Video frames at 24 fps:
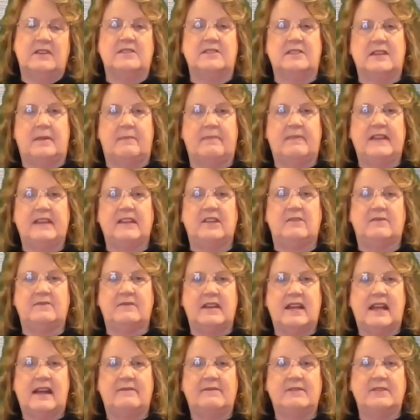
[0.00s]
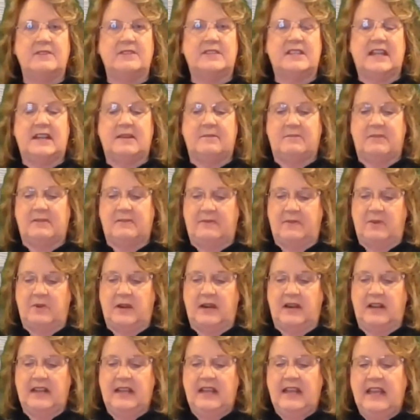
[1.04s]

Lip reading: something you've never seen before.